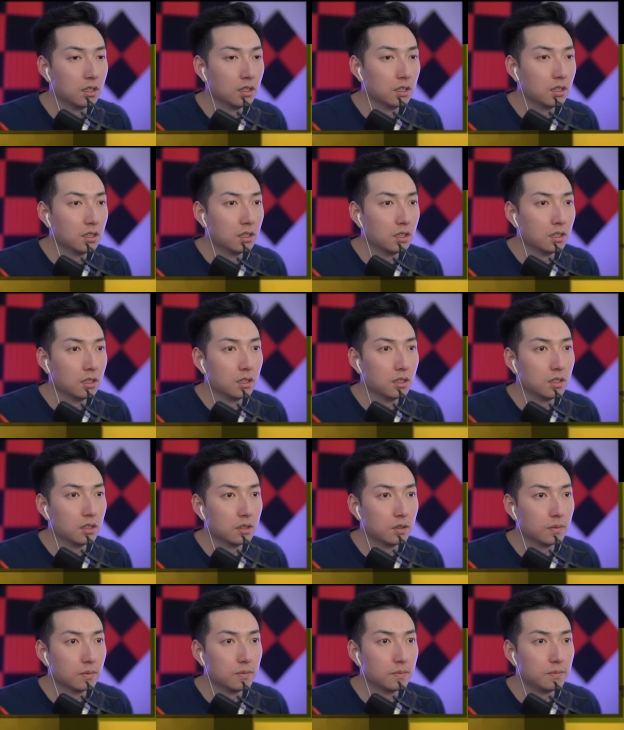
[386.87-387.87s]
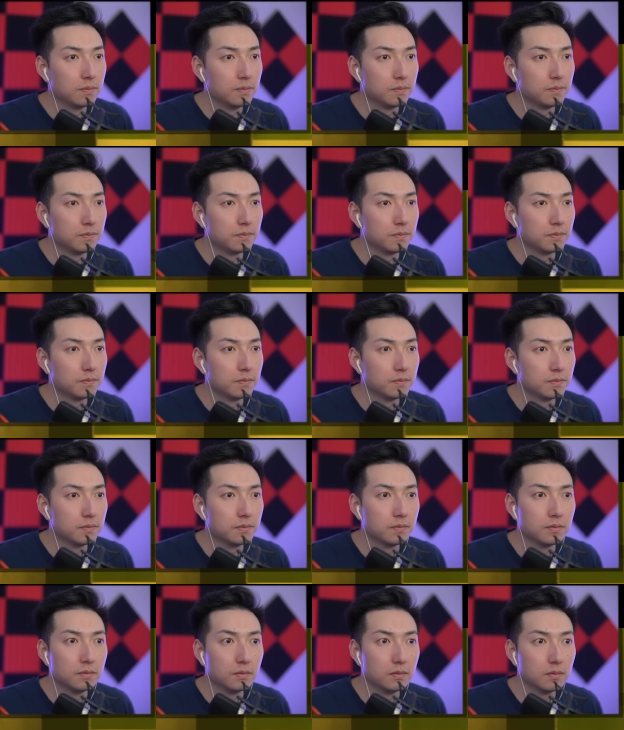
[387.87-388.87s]

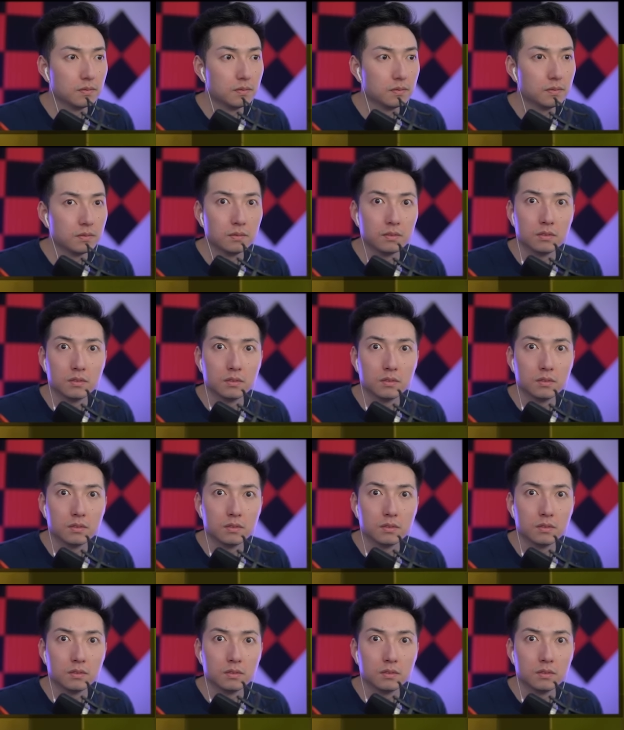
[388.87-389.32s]
(silence)